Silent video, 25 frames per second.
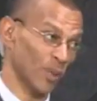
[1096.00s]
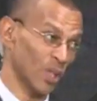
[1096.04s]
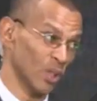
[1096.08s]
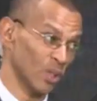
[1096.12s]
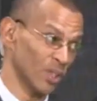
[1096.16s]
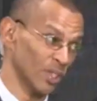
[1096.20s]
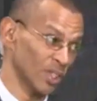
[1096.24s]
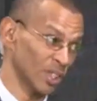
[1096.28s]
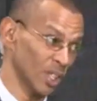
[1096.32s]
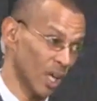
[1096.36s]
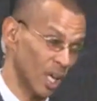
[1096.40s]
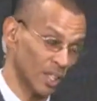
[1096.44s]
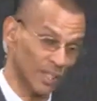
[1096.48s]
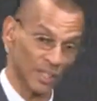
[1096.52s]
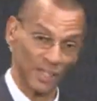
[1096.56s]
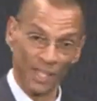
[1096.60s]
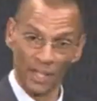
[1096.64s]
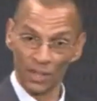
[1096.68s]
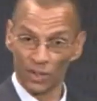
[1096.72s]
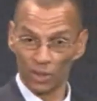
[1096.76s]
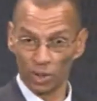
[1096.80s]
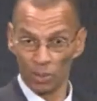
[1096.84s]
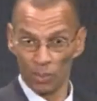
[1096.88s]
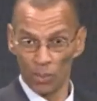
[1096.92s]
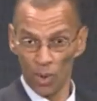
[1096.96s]
de Changes.
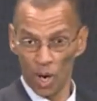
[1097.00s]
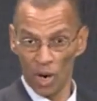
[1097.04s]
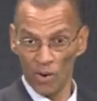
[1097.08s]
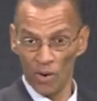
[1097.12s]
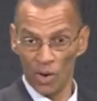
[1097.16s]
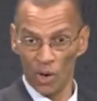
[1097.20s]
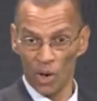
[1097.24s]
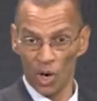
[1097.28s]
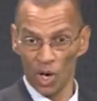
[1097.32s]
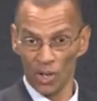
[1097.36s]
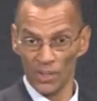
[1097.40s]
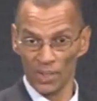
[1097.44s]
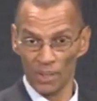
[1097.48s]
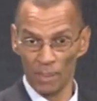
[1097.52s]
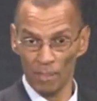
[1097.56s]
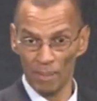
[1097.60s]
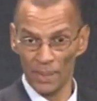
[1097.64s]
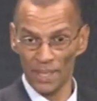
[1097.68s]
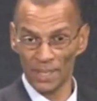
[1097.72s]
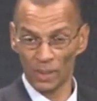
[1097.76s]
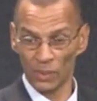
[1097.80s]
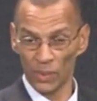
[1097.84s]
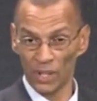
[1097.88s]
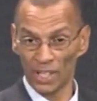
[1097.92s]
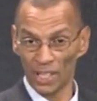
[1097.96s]
And tomorrow on The
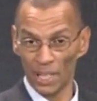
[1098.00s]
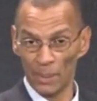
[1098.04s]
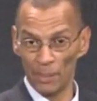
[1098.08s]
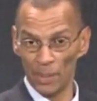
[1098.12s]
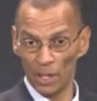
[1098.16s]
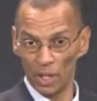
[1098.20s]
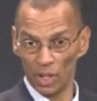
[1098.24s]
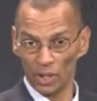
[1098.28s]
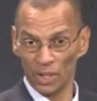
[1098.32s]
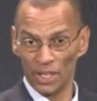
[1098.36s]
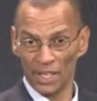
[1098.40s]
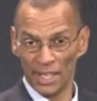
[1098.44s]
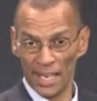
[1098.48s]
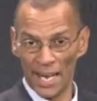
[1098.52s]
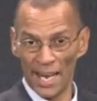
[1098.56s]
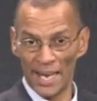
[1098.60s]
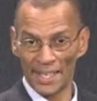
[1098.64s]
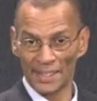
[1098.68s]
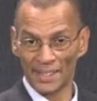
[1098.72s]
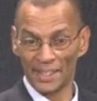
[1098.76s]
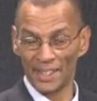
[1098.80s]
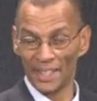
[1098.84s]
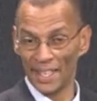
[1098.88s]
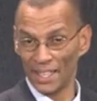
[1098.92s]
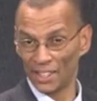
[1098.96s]
Mint, we're going to be looking
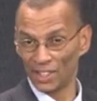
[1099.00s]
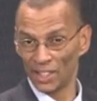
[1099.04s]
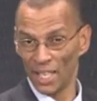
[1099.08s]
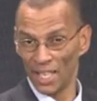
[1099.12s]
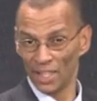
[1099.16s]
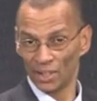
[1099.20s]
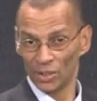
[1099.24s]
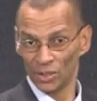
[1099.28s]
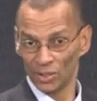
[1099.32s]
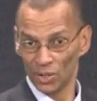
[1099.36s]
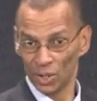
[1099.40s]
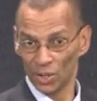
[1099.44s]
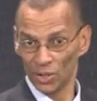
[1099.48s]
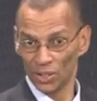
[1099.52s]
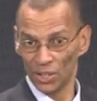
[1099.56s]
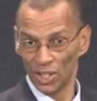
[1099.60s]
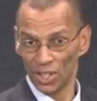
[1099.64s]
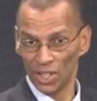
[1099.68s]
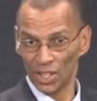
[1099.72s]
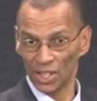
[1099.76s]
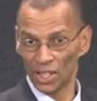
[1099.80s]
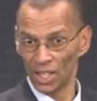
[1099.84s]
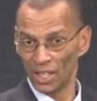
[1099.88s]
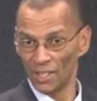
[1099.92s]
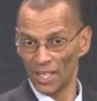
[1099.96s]
at the exchange control
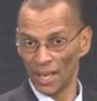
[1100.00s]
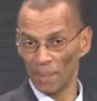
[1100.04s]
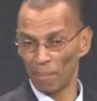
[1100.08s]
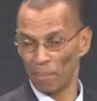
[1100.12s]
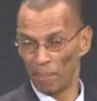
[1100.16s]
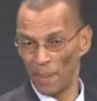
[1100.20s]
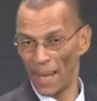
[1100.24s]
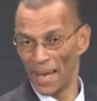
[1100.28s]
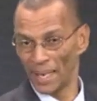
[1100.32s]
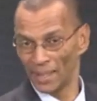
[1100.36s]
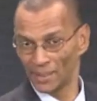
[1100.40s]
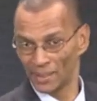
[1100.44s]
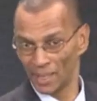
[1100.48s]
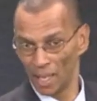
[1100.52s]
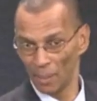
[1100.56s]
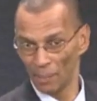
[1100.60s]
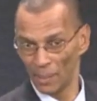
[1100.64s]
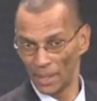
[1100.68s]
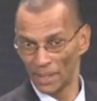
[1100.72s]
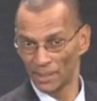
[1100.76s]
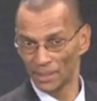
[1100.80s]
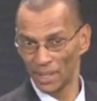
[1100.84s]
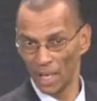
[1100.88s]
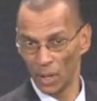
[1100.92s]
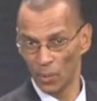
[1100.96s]
circular that backs up
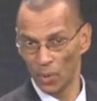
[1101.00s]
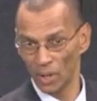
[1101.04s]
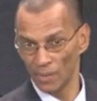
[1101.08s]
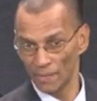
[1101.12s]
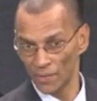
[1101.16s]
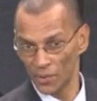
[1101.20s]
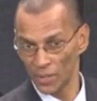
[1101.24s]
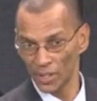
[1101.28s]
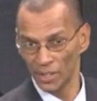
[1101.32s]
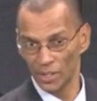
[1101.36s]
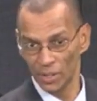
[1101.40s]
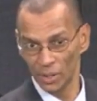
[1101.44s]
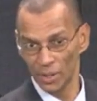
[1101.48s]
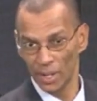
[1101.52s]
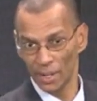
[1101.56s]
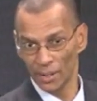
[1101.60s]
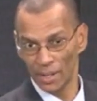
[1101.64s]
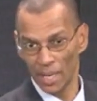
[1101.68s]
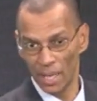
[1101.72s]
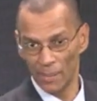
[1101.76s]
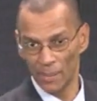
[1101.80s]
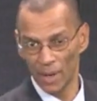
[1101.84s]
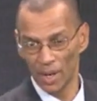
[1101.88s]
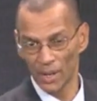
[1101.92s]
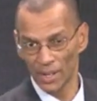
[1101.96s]
SI 142 that
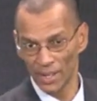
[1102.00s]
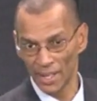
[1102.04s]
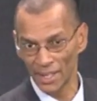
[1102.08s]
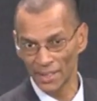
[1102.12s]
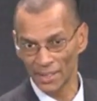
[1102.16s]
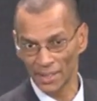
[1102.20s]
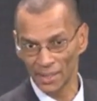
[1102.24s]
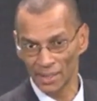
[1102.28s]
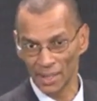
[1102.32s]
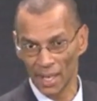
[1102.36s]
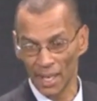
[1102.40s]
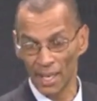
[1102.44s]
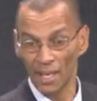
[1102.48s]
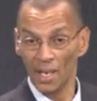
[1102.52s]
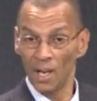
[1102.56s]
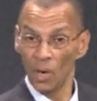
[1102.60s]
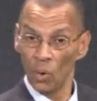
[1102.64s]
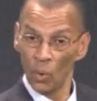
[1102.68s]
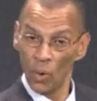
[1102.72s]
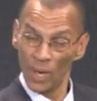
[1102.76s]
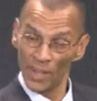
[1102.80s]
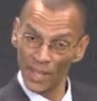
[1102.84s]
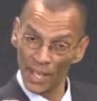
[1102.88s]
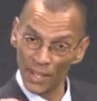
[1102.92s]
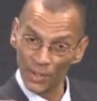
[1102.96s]
came out yesterday,
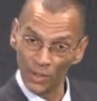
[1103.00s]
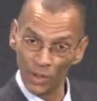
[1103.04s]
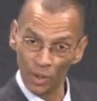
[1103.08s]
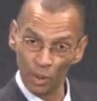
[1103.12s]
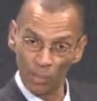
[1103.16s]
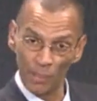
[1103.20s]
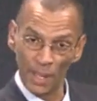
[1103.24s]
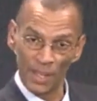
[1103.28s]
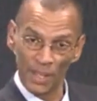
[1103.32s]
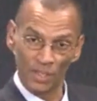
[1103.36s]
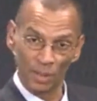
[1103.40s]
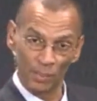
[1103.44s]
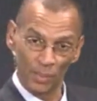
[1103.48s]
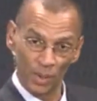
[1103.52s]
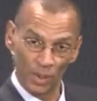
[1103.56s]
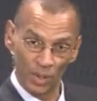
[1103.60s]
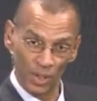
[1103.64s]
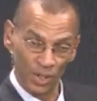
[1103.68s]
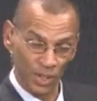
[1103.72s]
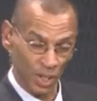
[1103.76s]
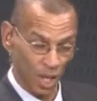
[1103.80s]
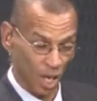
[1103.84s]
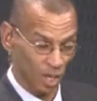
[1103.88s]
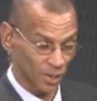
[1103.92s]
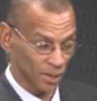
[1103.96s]
where they do mention Bureau de
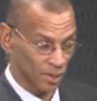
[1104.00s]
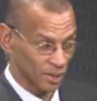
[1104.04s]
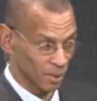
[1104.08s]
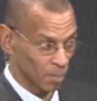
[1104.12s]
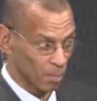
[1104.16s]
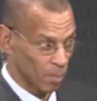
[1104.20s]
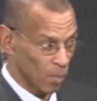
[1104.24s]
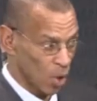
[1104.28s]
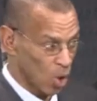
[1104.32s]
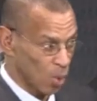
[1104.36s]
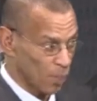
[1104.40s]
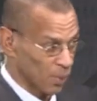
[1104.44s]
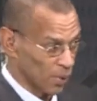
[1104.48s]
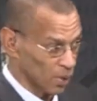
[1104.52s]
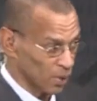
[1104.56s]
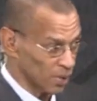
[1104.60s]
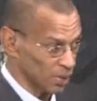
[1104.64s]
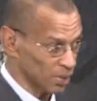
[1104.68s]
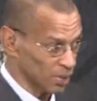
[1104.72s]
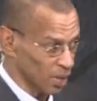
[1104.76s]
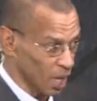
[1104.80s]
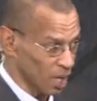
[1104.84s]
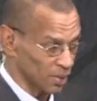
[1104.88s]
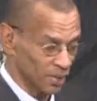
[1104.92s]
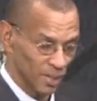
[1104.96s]
Changes. More Bureau de
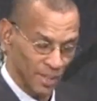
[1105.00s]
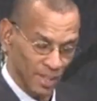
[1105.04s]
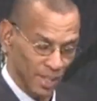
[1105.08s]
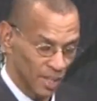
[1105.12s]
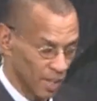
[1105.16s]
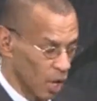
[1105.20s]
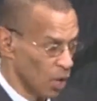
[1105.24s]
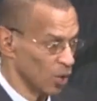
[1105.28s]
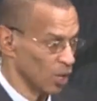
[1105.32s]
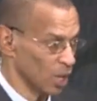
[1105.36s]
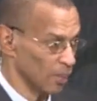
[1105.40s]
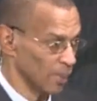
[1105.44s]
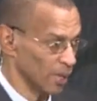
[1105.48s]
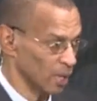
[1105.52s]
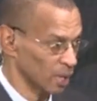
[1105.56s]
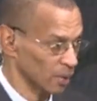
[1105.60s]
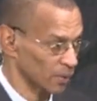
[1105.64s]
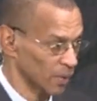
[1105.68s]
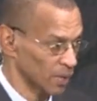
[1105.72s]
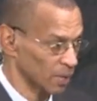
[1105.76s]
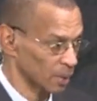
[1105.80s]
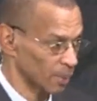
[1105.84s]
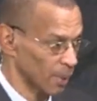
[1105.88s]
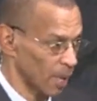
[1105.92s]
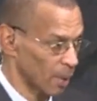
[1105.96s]
Changes can only be good
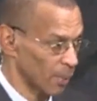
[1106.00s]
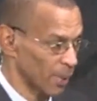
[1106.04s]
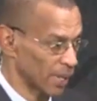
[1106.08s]
for Zimbabwe.